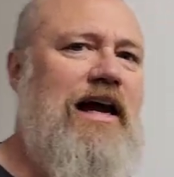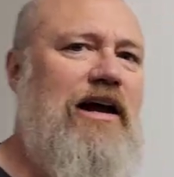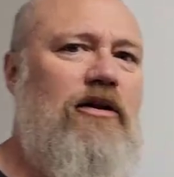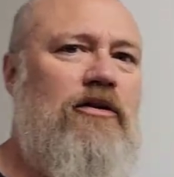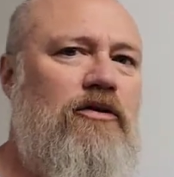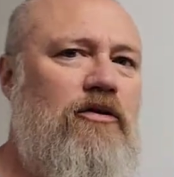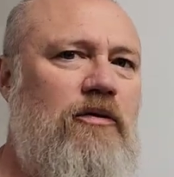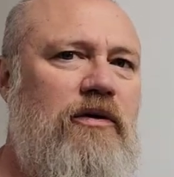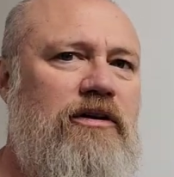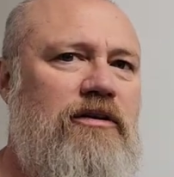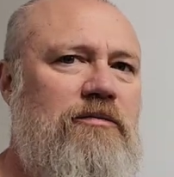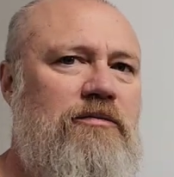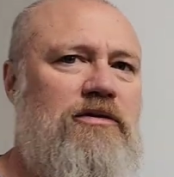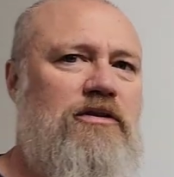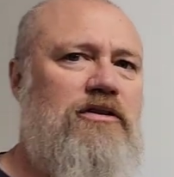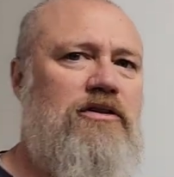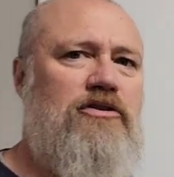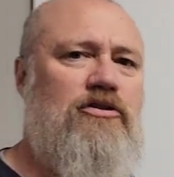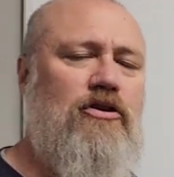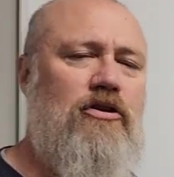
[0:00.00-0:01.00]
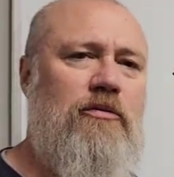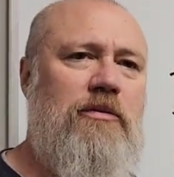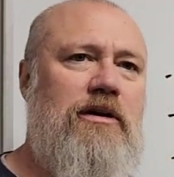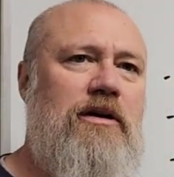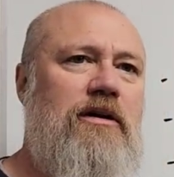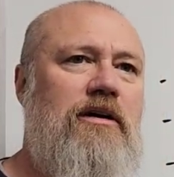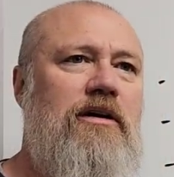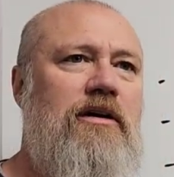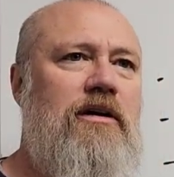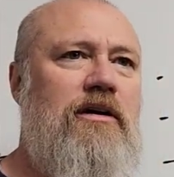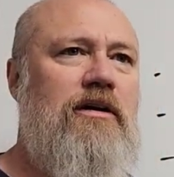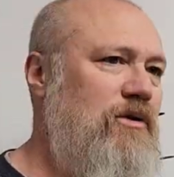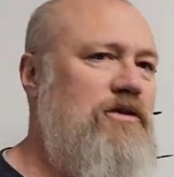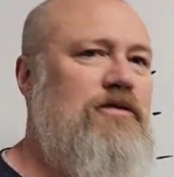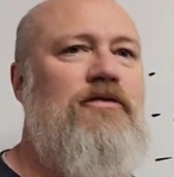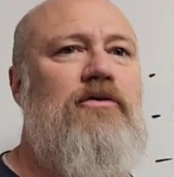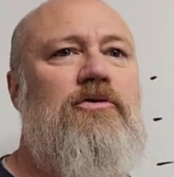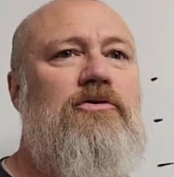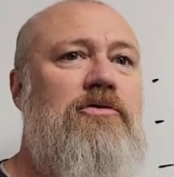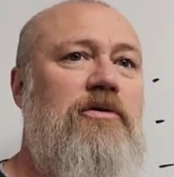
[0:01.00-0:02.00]
algorithm to determine
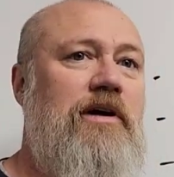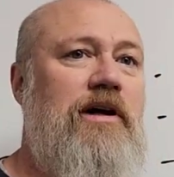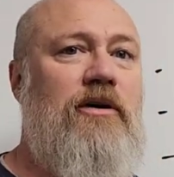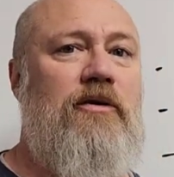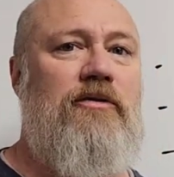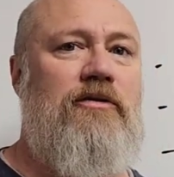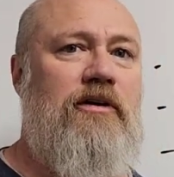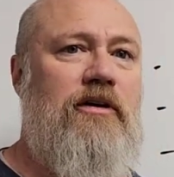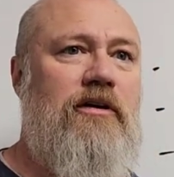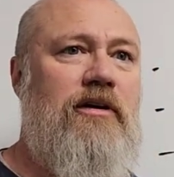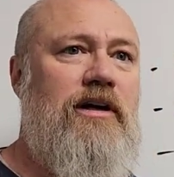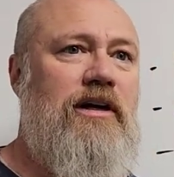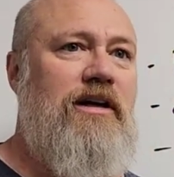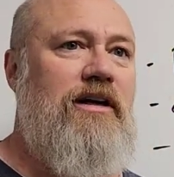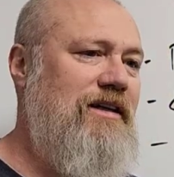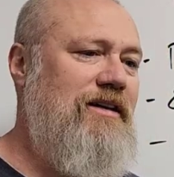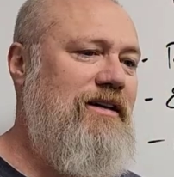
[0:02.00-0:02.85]
which foods are healthier.